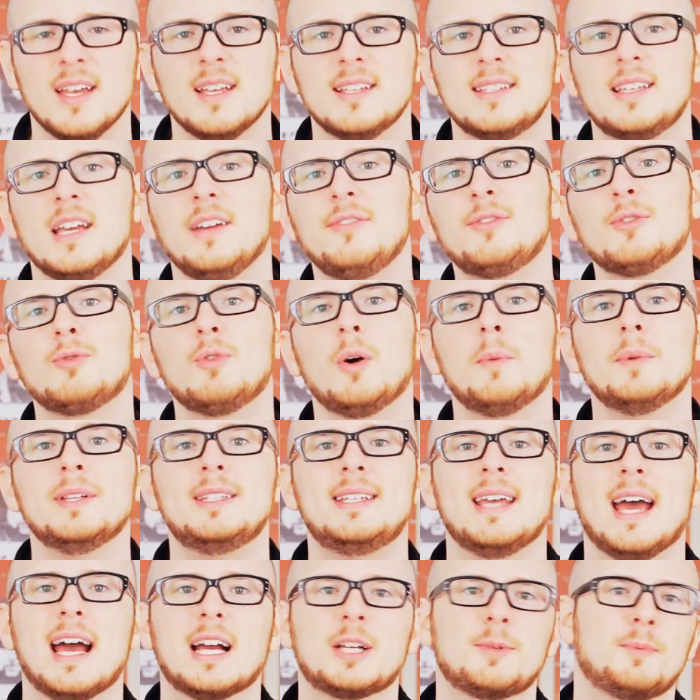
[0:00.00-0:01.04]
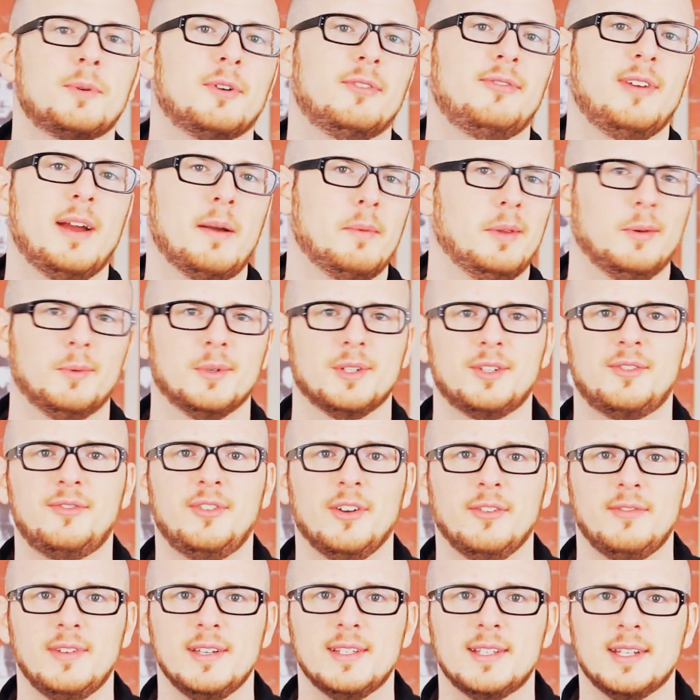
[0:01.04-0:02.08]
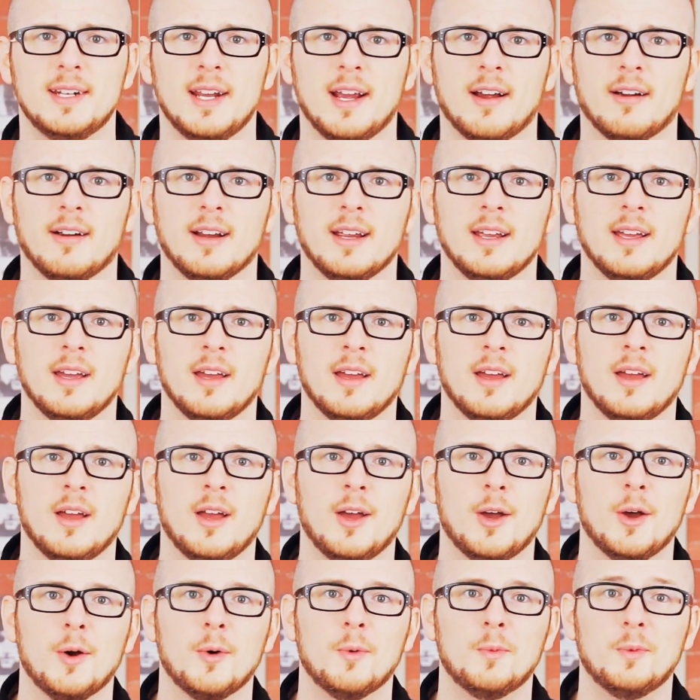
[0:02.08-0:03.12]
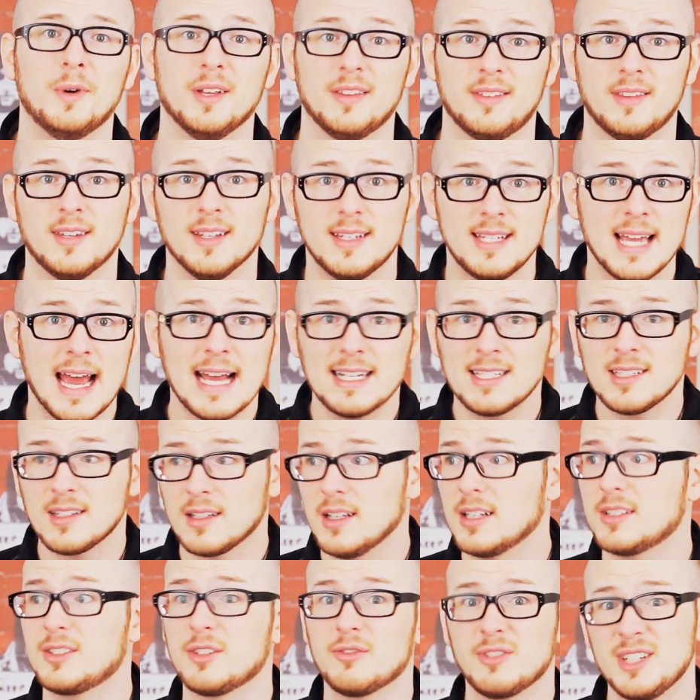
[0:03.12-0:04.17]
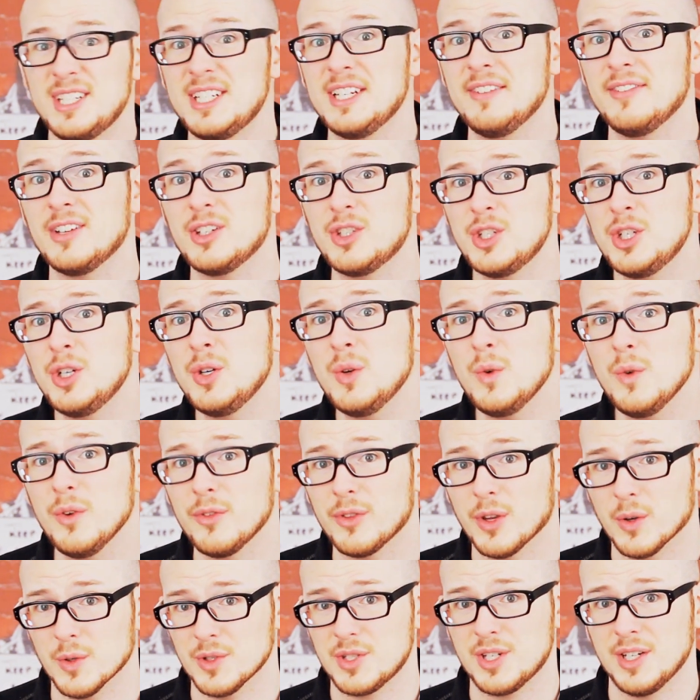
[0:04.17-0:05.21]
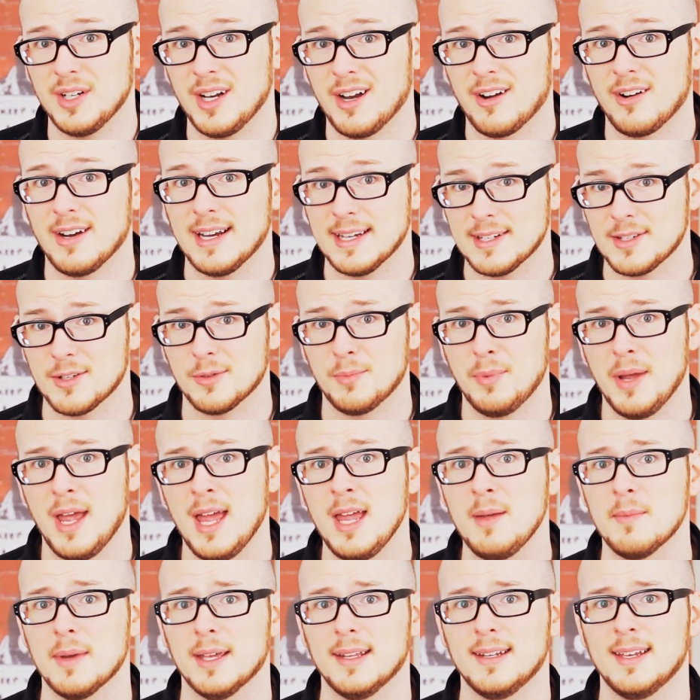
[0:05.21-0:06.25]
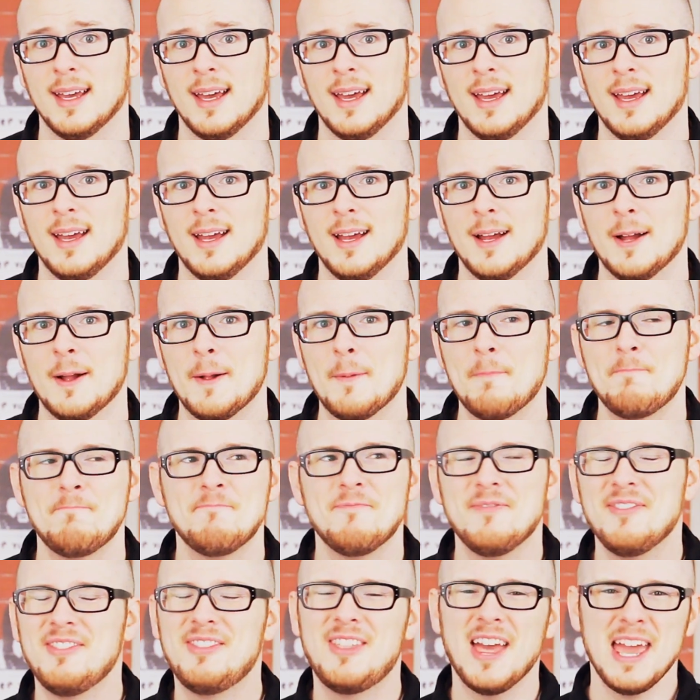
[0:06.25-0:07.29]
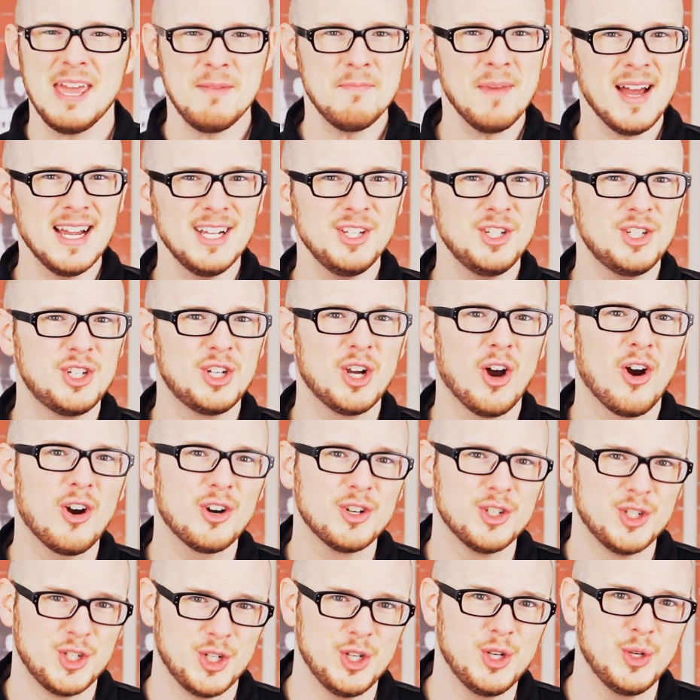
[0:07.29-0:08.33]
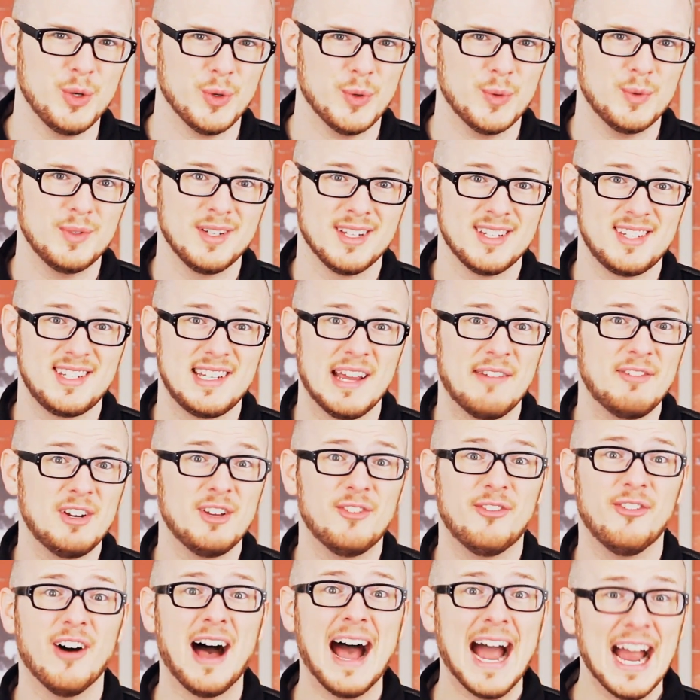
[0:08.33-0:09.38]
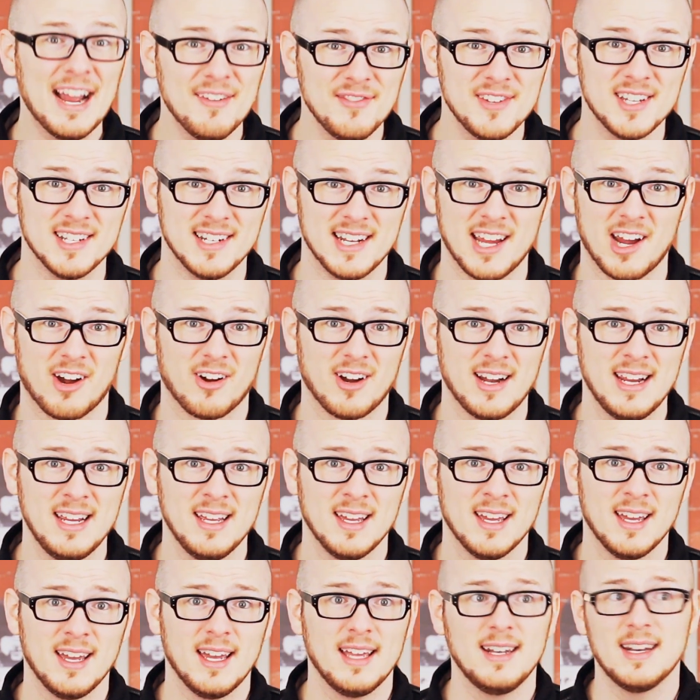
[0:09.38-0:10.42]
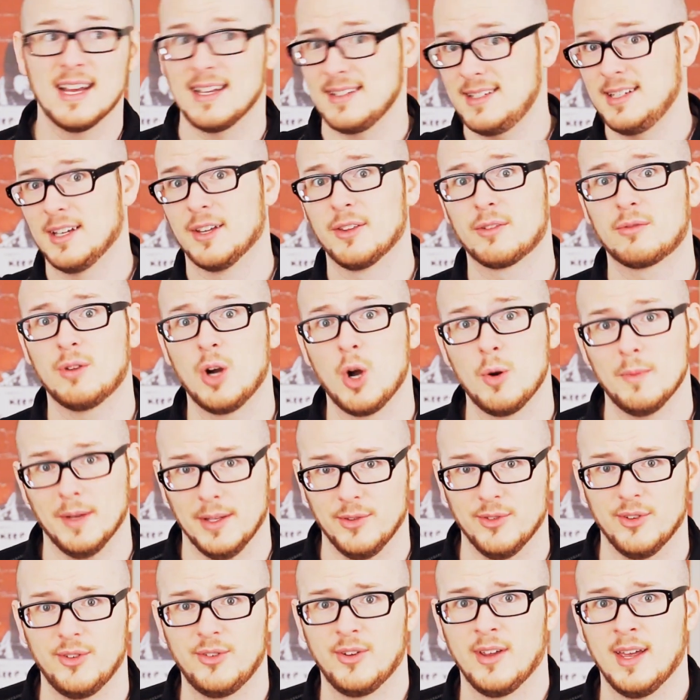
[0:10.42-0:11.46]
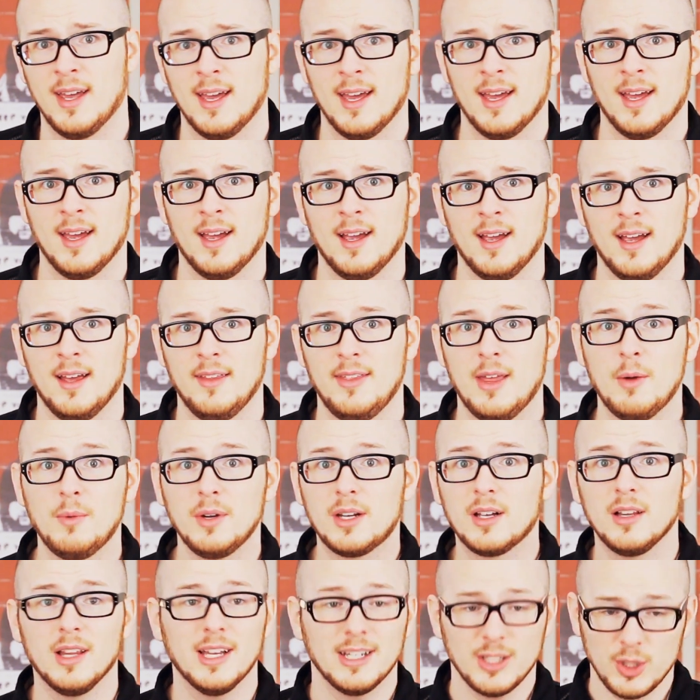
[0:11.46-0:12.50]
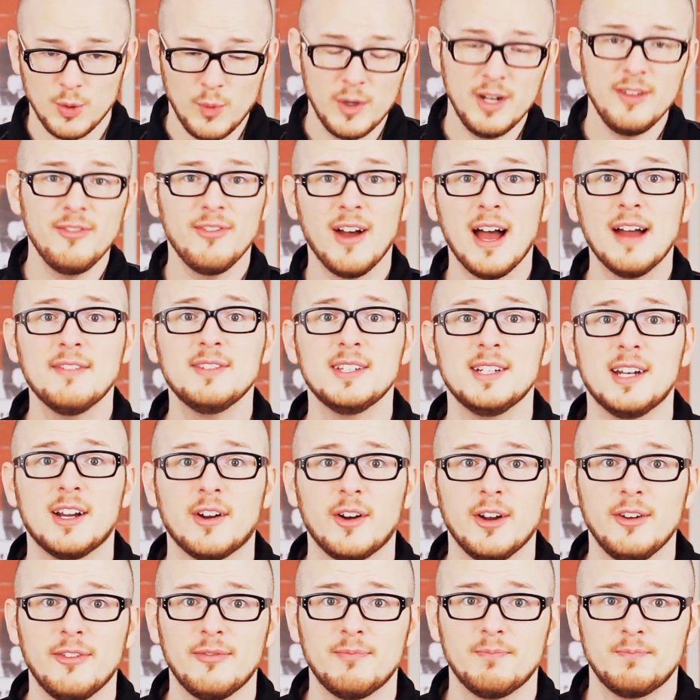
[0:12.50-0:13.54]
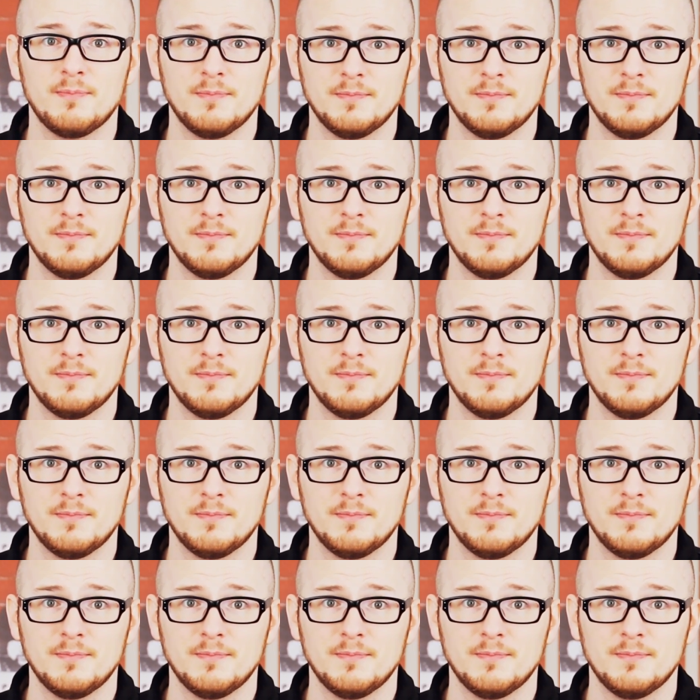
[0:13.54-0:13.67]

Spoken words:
Say if the Roman tax per family was 50 denarii, with the tax collector receiving 2 of those denarii as their payment, they might charge you 75 denarii and not tell the Romans. They would collect 25 denarii